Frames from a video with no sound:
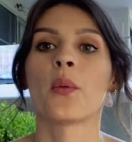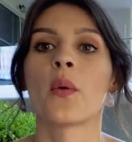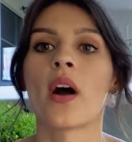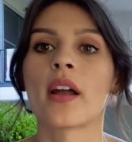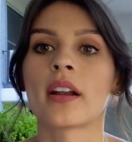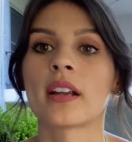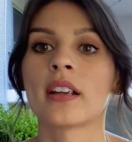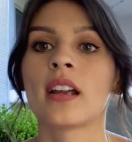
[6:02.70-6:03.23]

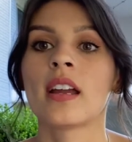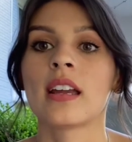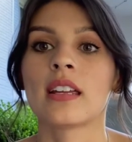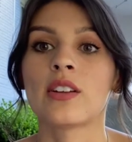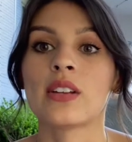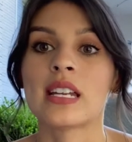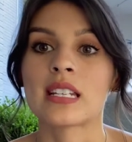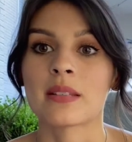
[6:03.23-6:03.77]
water,
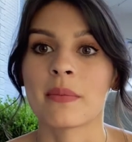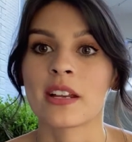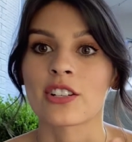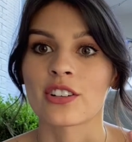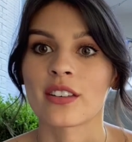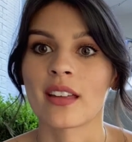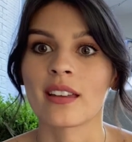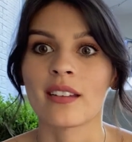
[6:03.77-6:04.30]
you need to make
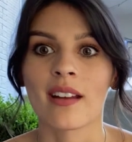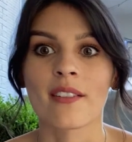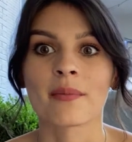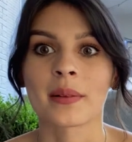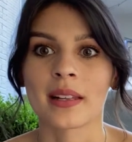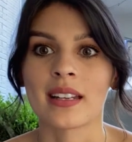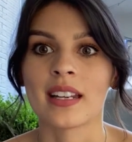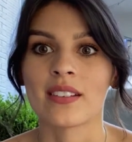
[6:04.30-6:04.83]
sure that you have
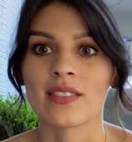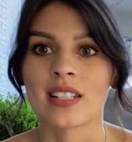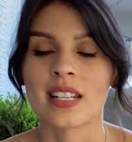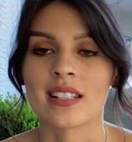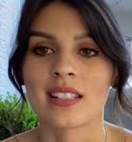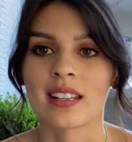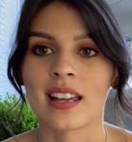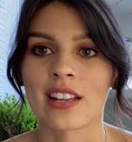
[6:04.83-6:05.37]
plenty of
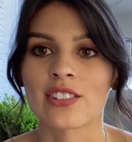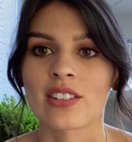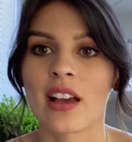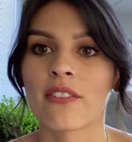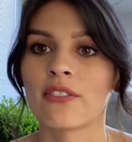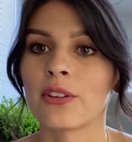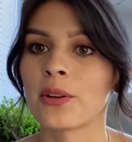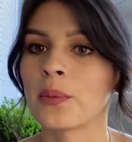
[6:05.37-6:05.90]
teeth to catch
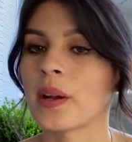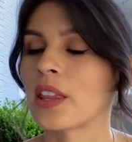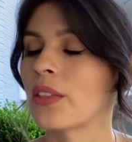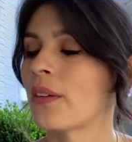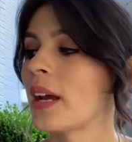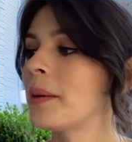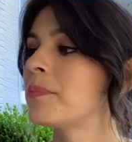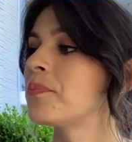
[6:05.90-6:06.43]
that food with,
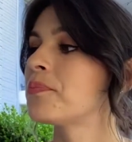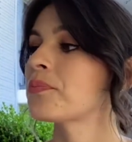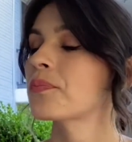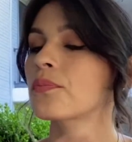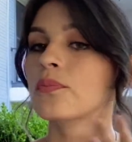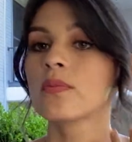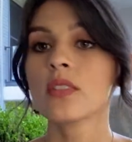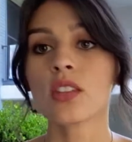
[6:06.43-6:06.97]
right?
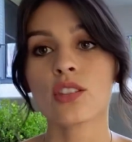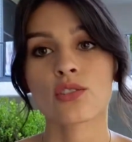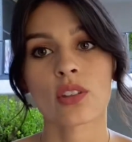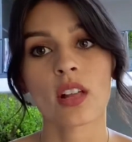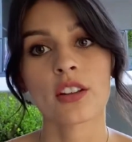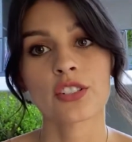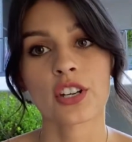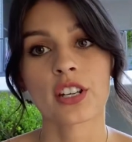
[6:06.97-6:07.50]
So a
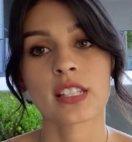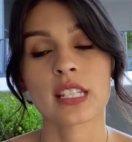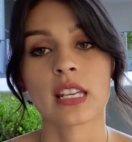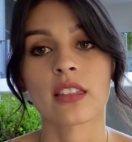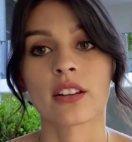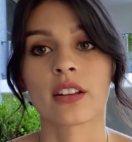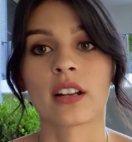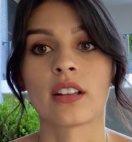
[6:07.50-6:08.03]
lot of sharks'
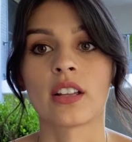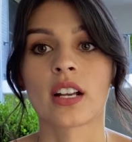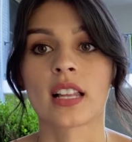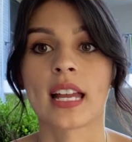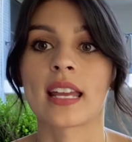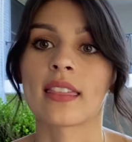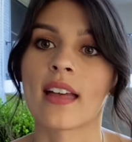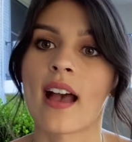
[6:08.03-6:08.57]
teeth are going to look
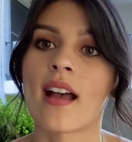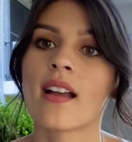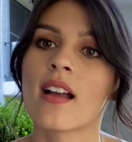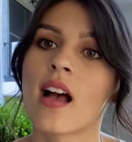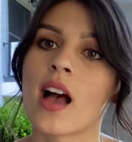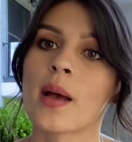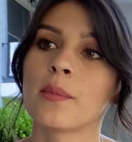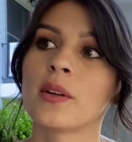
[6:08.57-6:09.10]
like that.
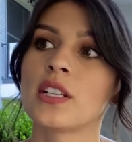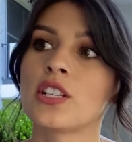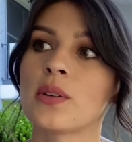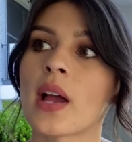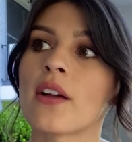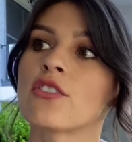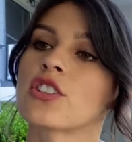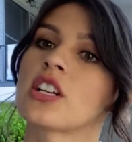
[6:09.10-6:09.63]
We do
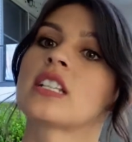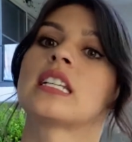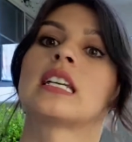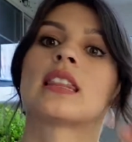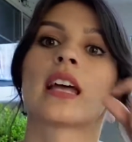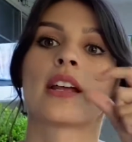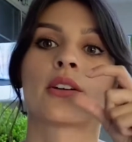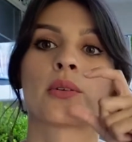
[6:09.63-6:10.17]
have shark teeth
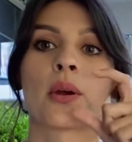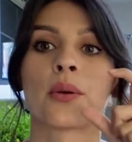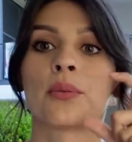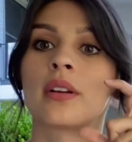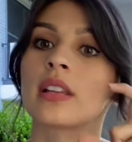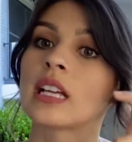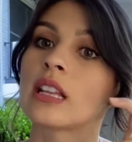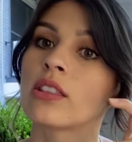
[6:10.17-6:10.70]
that grow
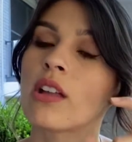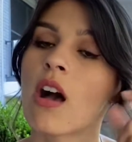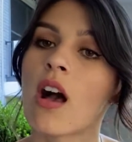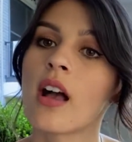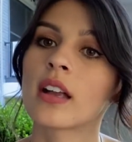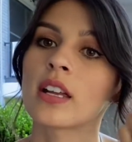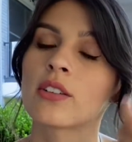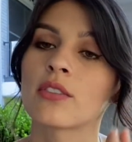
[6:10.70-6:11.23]
really
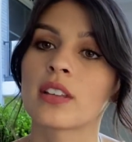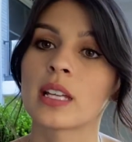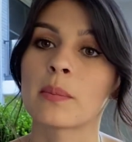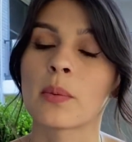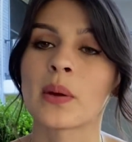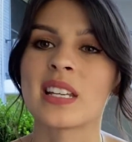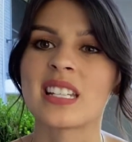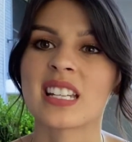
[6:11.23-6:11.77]
long and really
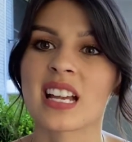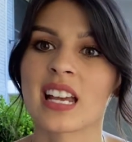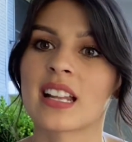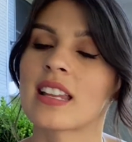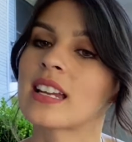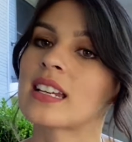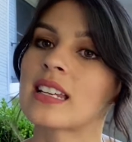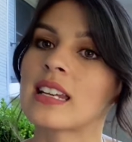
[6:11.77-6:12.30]
pointy, kind of
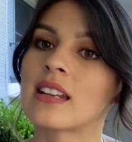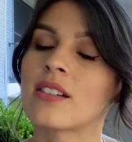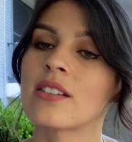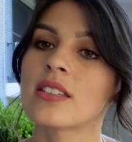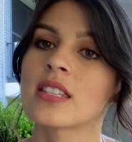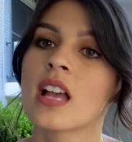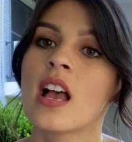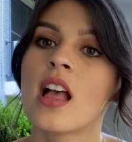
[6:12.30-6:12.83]
like
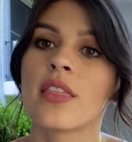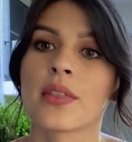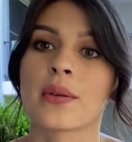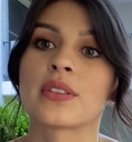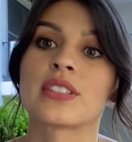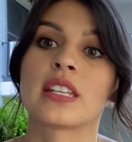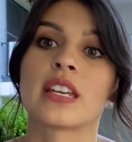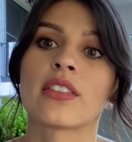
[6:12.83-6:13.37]
needles.
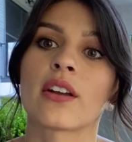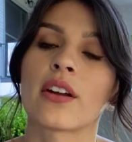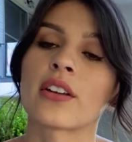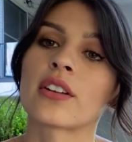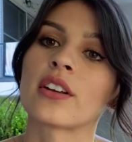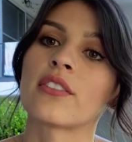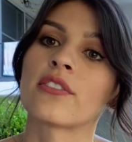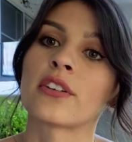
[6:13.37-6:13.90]
Those teeth are
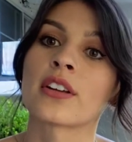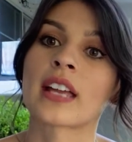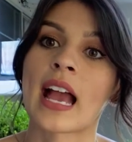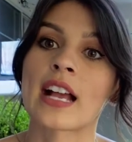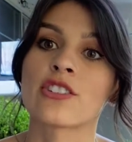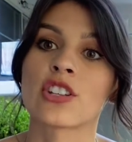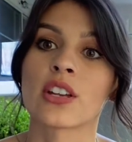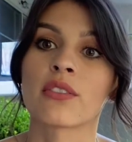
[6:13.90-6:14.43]
good for
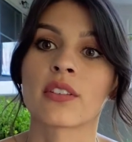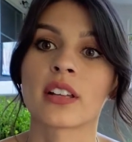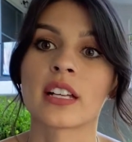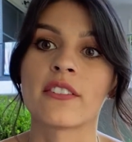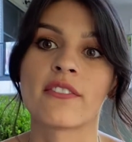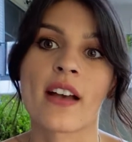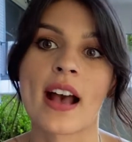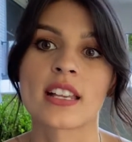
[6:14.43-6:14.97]
catching really
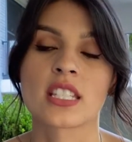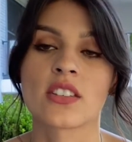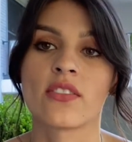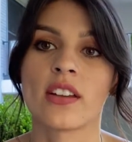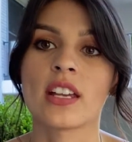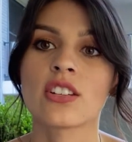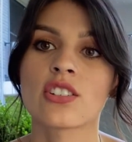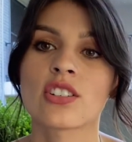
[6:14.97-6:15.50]
fast
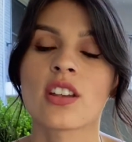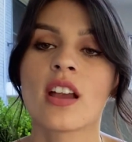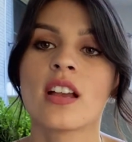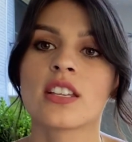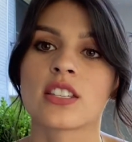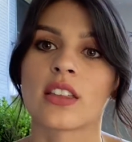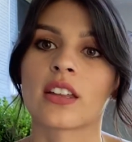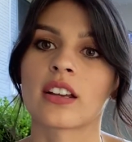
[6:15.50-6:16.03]
fish,
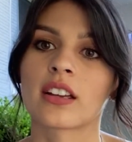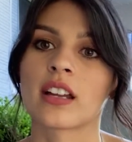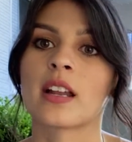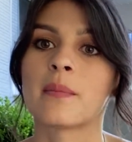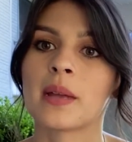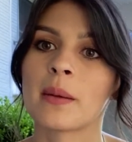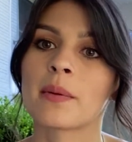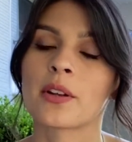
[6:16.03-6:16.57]
so they're going to
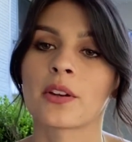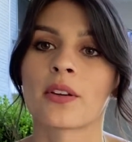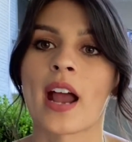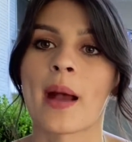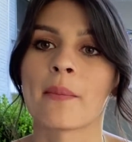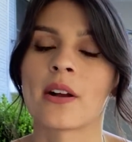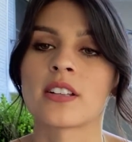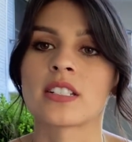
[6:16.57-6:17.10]
be able to
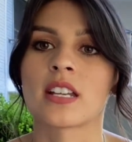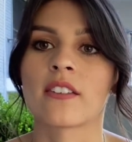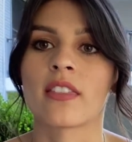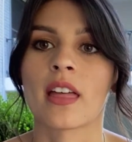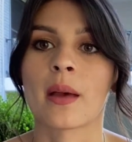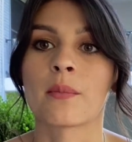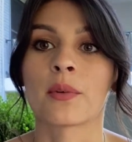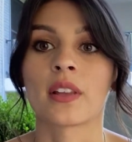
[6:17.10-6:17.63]
grab onto
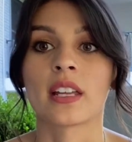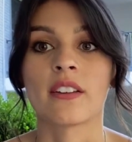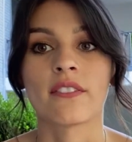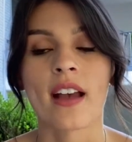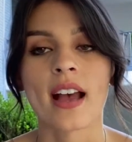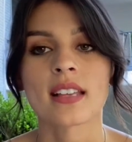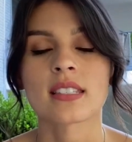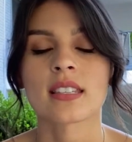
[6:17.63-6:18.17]
them really
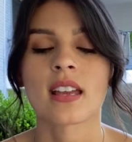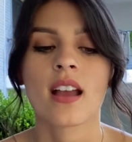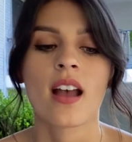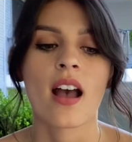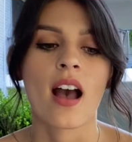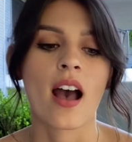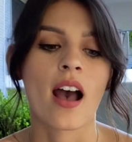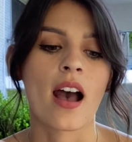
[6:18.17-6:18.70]
fast
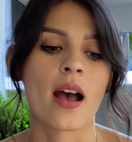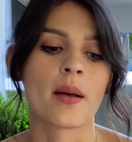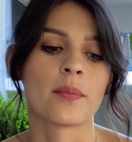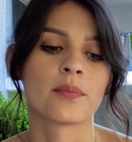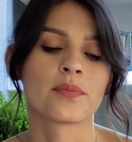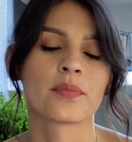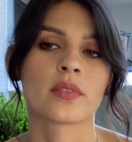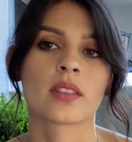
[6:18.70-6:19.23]

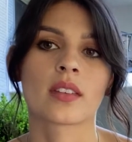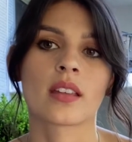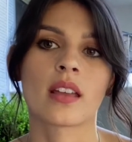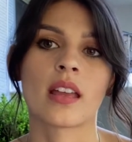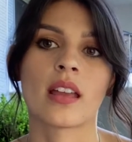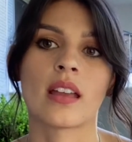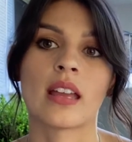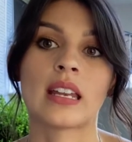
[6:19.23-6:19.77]

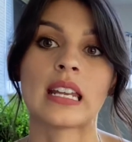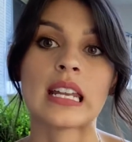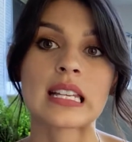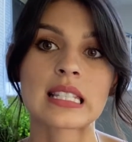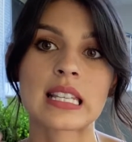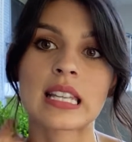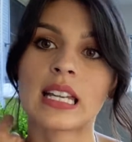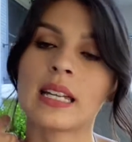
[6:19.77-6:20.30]
and
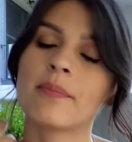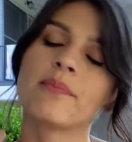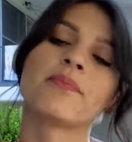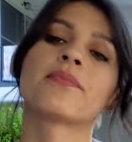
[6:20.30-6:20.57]
easily.